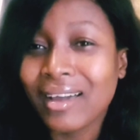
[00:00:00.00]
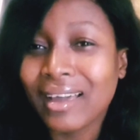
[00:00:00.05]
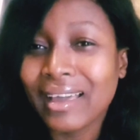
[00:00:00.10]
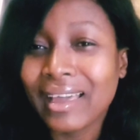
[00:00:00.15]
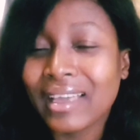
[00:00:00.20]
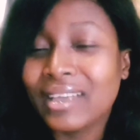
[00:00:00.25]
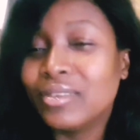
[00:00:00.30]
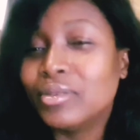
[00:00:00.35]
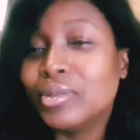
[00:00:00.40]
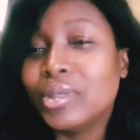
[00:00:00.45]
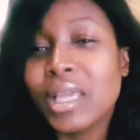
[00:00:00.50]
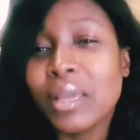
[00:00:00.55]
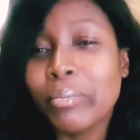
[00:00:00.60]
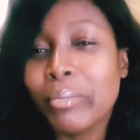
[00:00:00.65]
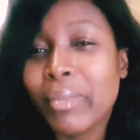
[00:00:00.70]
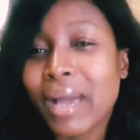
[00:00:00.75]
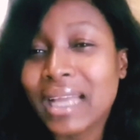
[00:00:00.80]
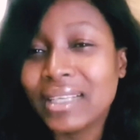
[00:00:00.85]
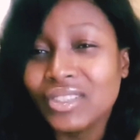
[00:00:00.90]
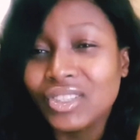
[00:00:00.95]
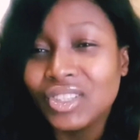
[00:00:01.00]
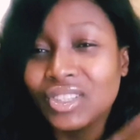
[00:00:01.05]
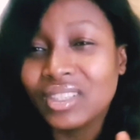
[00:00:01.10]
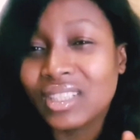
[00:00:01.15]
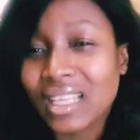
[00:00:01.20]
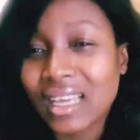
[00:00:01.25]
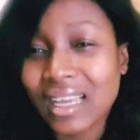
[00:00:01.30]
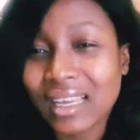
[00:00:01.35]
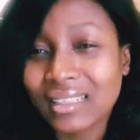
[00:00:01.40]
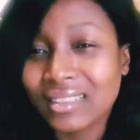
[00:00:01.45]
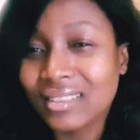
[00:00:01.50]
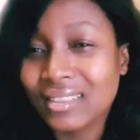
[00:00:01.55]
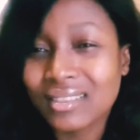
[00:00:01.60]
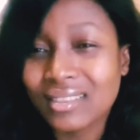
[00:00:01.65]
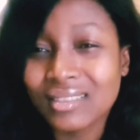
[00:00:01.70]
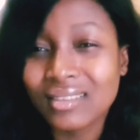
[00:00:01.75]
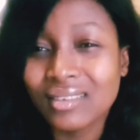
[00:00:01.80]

Can you imagine that?